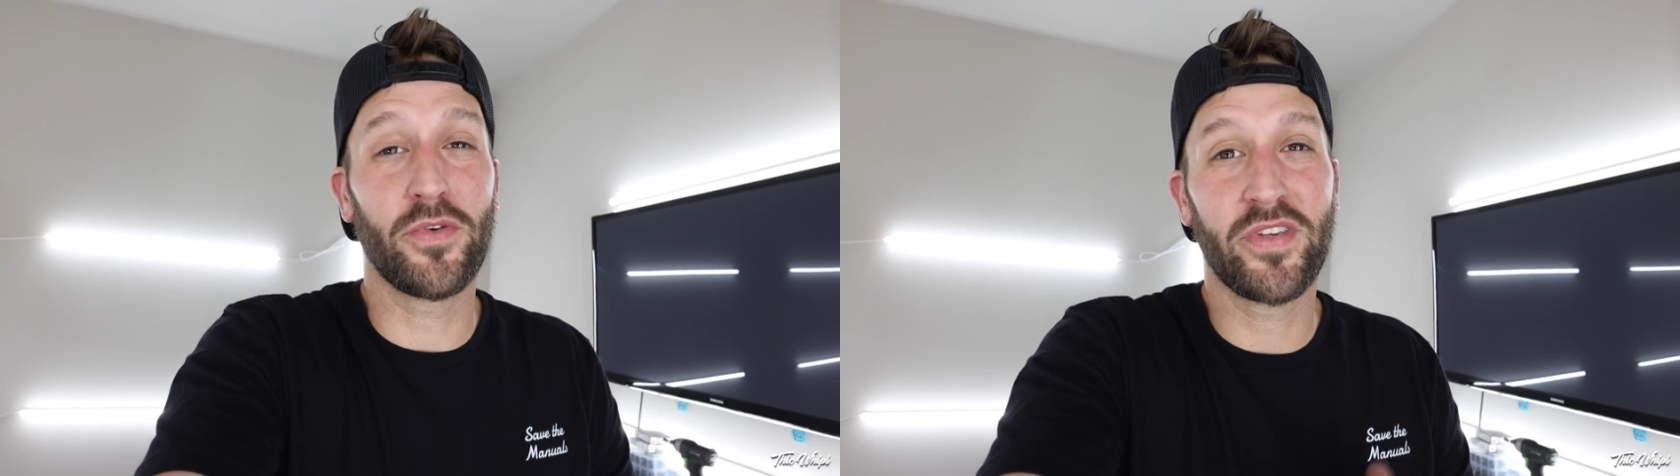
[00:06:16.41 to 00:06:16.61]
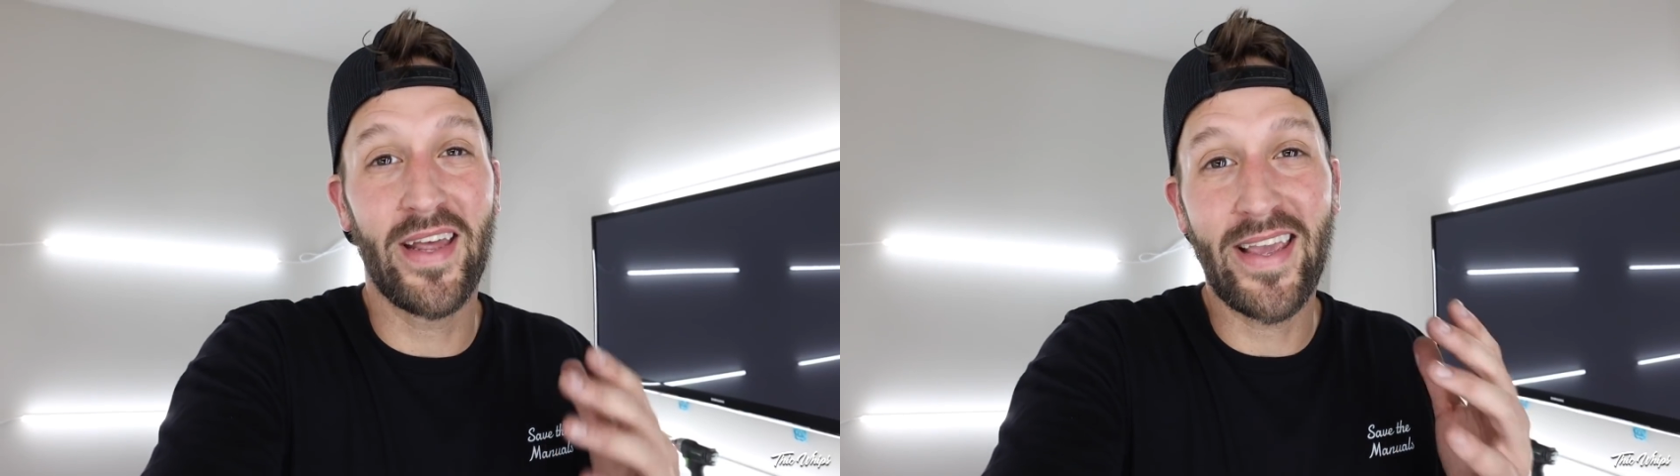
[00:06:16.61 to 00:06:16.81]

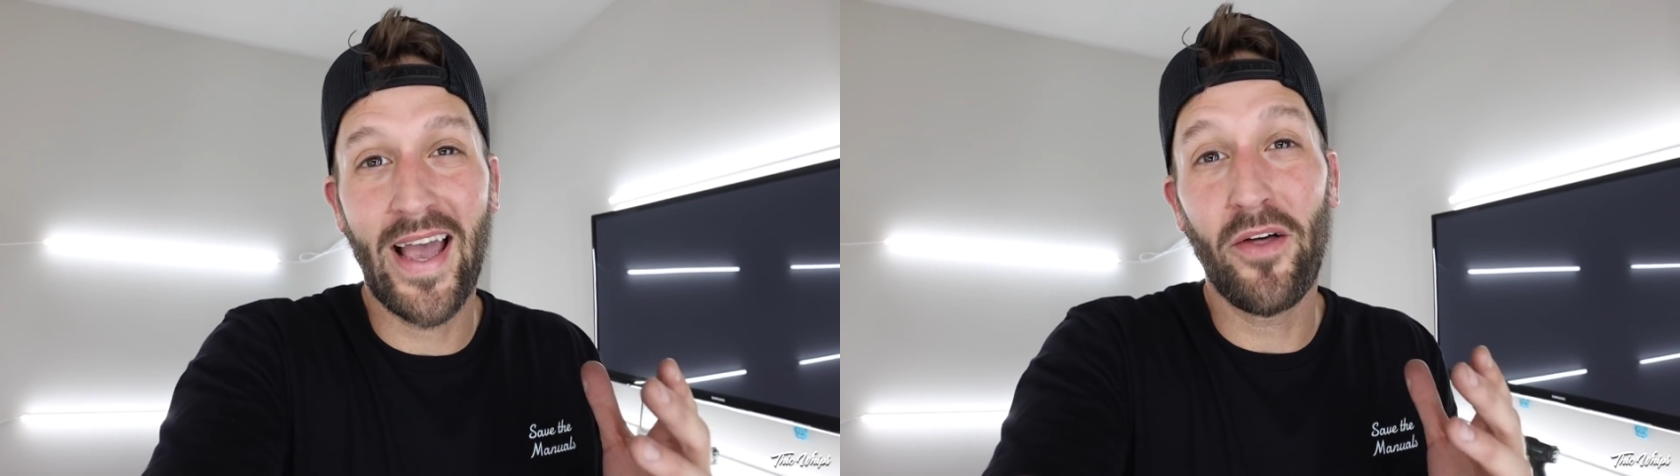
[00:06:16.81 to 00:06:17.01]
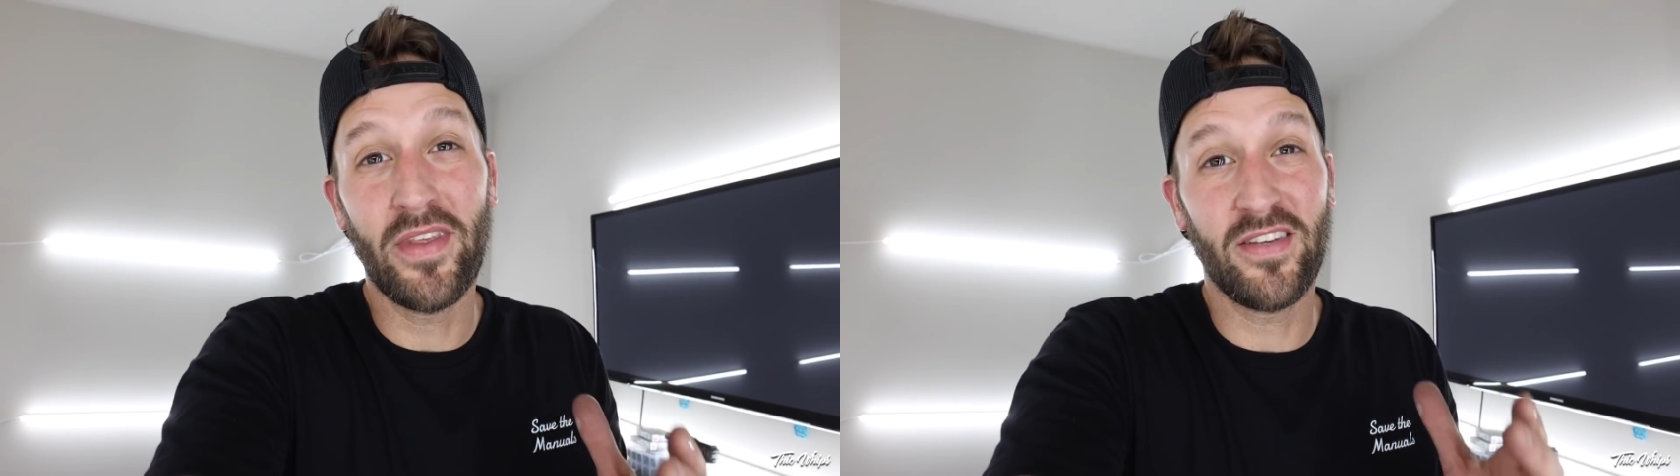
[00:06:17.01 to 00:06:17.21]
for
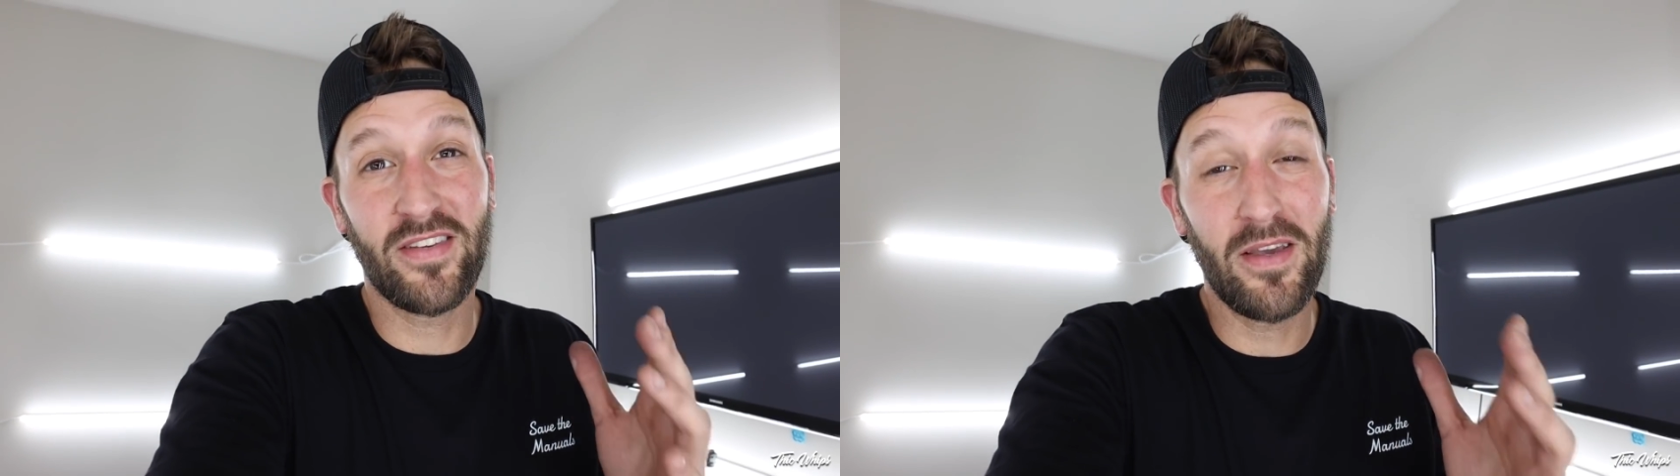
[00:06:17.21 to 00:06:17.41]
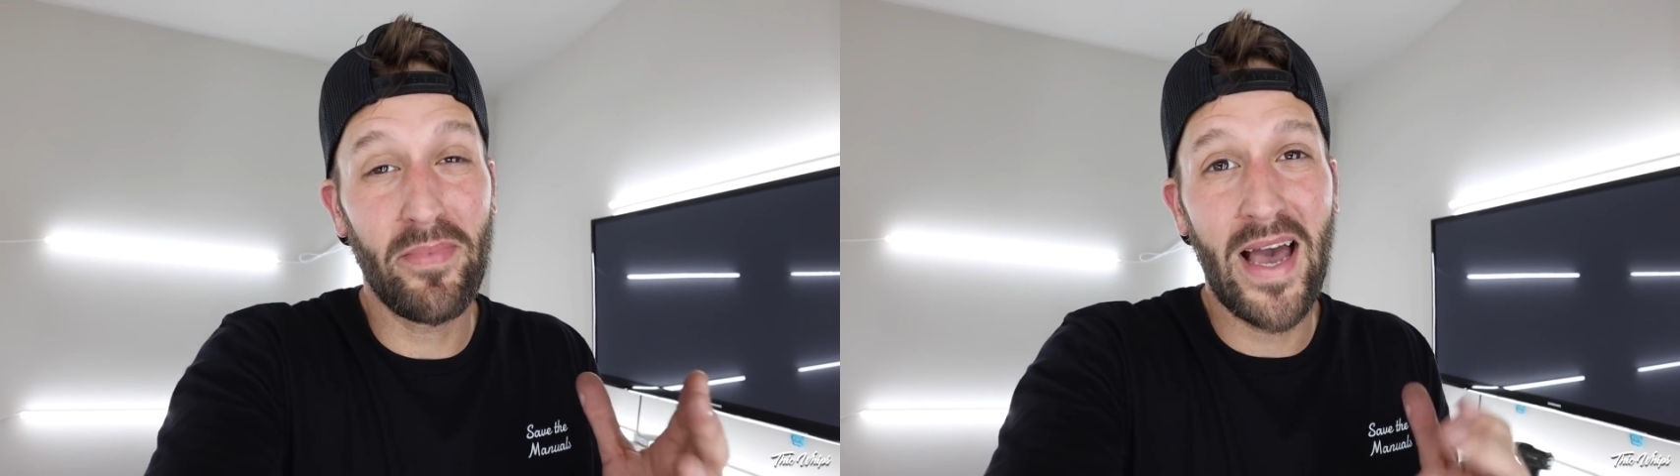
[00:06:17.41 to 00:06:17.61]
sending out these
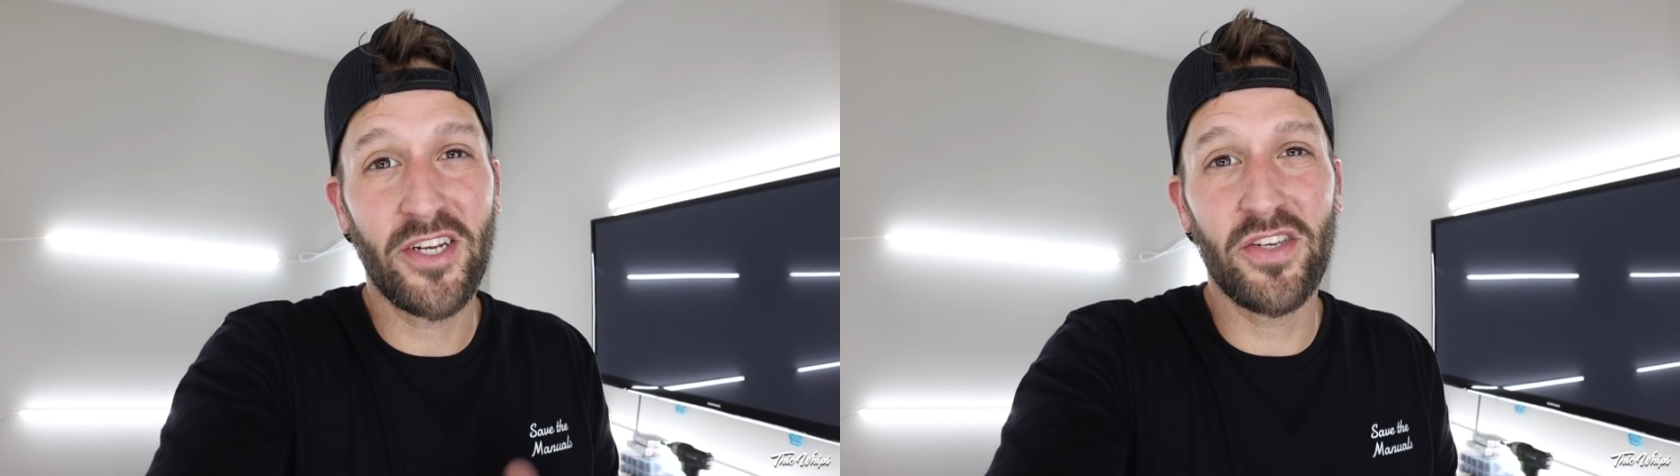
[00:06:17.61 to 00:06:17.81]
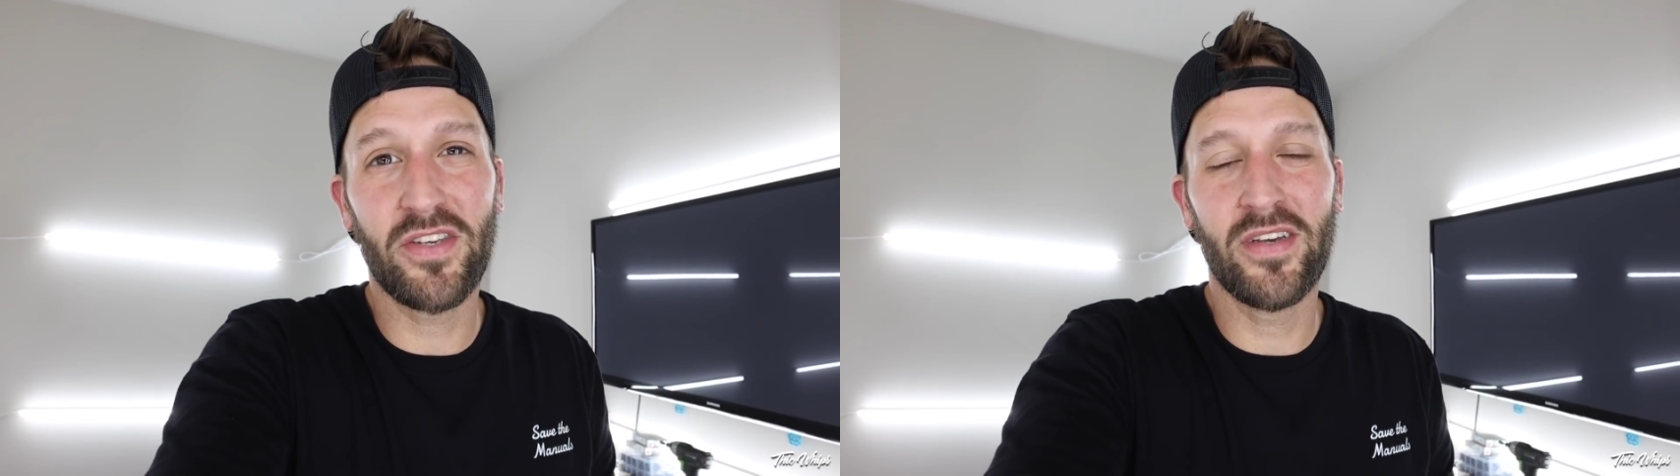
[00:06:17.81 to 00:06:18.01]
seat
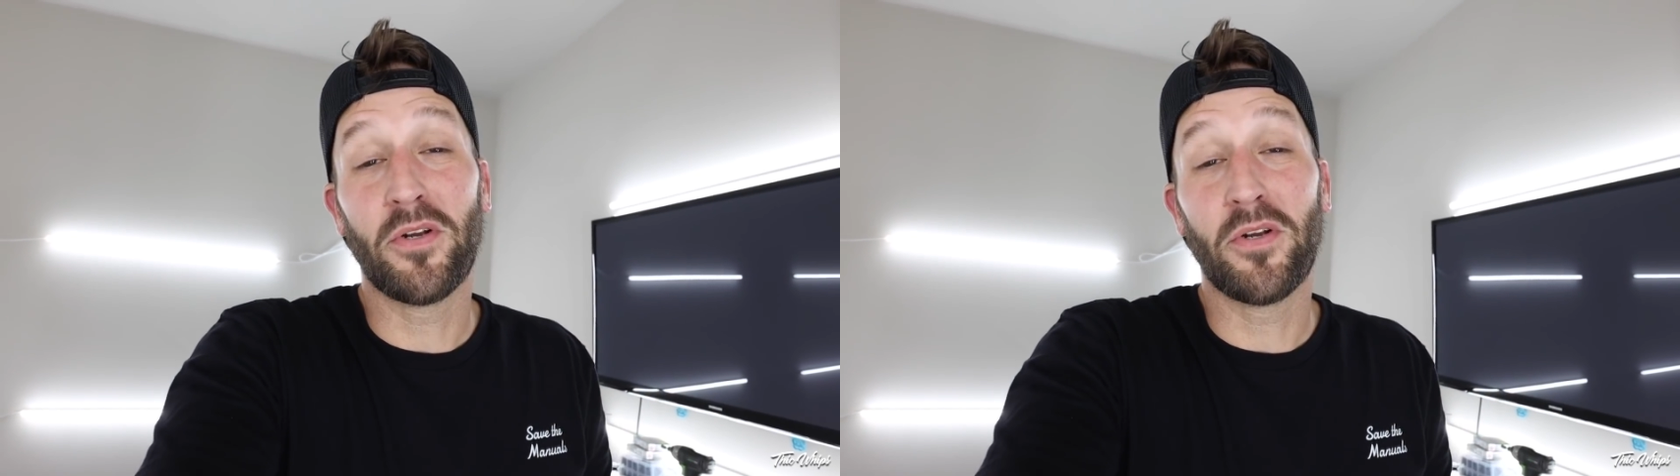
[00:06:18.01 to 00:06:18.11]
badges.